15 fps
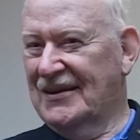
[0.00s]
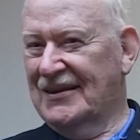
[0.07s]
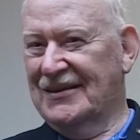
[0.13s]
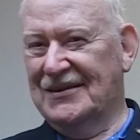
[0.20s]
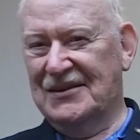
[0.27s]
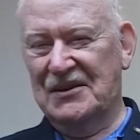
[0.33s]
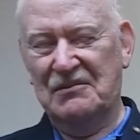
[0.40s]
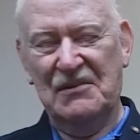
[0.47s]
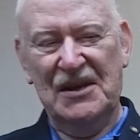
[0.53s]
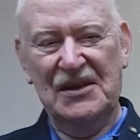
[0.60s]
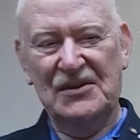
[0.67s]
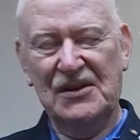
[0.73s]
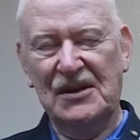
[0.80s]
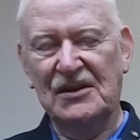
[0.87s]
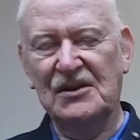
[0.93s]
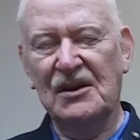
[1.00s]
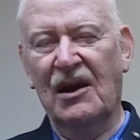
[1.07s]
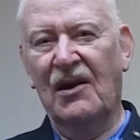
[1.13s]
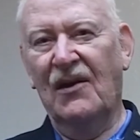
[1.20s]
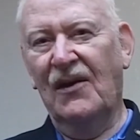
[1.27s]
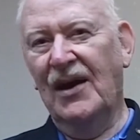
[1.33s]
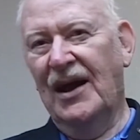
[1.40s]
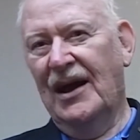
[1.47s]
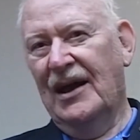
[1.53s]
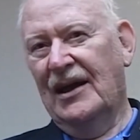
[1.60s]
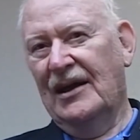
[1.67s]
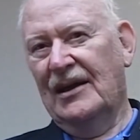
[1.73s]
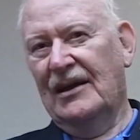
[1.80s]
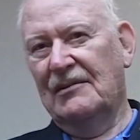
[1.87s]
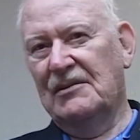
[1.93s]
It's amazing. So
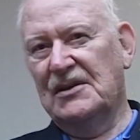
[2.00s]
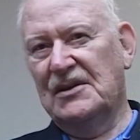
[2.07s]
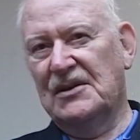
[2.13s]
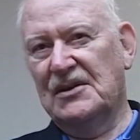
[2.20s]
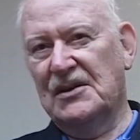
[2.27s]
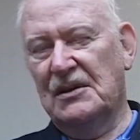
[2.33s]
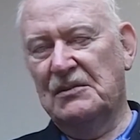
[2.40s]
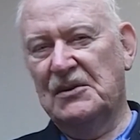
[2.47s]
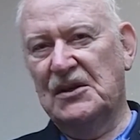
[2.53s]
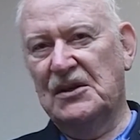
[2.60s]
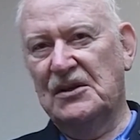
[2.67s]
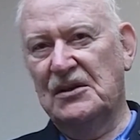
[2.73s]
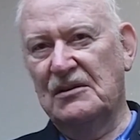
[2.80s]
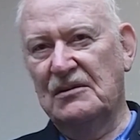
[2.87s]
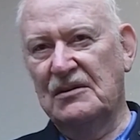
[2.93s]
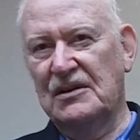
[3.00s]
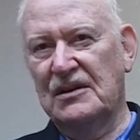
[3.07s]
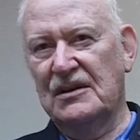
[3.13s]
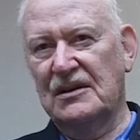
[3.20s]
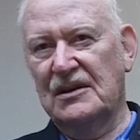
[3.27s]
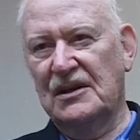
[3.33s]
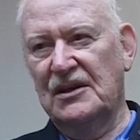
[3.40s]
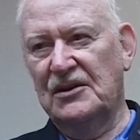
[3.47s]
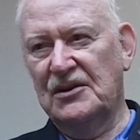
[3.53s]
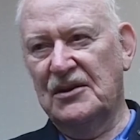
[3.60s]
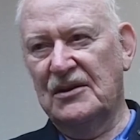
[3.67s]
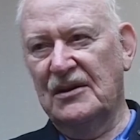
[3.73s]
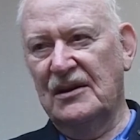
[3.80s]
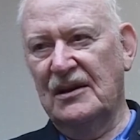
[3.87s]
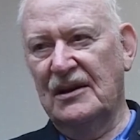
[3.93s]
I was a substitute
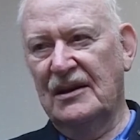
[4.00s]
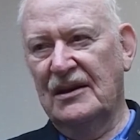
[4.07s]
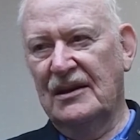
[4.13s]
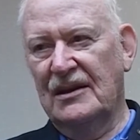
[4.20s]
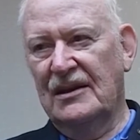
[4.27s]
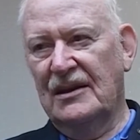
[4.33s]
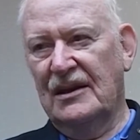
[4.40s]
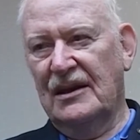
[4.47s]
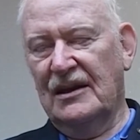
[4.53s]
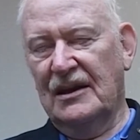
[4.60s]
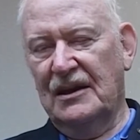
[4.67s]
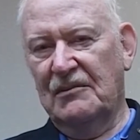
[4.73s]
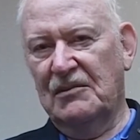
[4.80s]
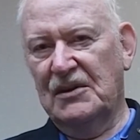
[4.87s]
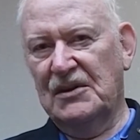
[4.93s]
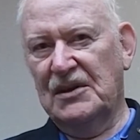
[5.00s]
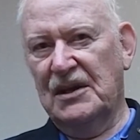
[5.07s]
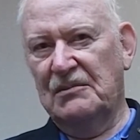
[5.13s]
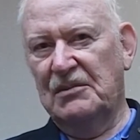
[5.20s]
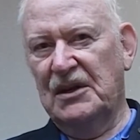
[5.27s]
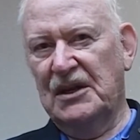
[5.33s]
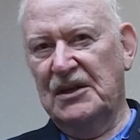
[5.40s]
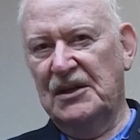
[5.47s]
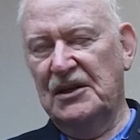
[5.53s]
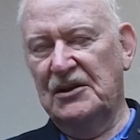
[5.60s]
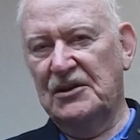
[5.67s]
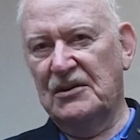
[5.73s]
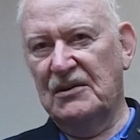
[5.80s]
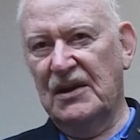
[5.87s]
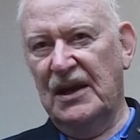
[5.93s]
teacher, and I had been a
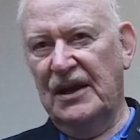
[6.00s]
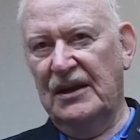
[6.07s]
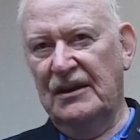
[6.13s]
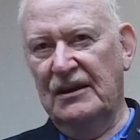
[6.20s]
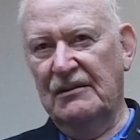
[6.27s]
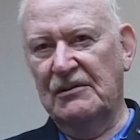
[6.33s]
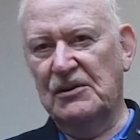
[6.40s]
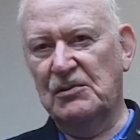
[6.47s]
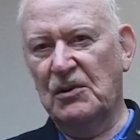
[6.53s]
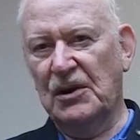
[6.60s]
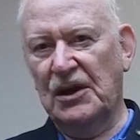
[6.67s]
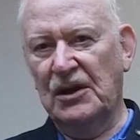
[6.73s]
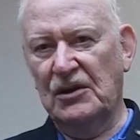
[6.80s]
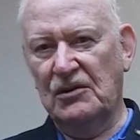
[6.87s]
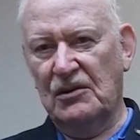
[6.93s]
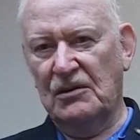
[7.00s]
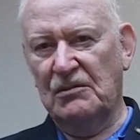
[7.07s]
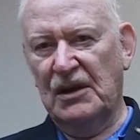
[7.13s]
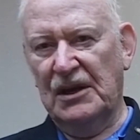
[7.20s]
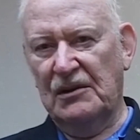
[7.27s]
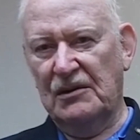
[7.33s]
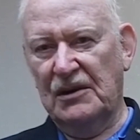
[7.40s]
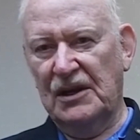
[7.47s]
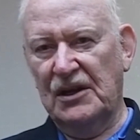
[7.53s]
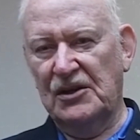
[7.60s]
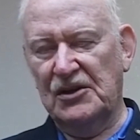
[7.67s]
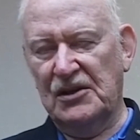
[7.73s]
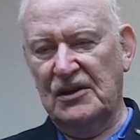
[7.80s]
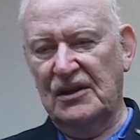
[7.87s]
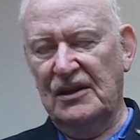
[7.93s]
teacher aide, and I was working toward my
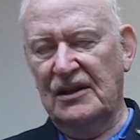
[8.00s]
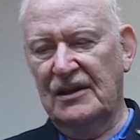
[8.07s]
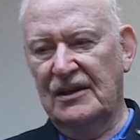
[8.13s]
credential.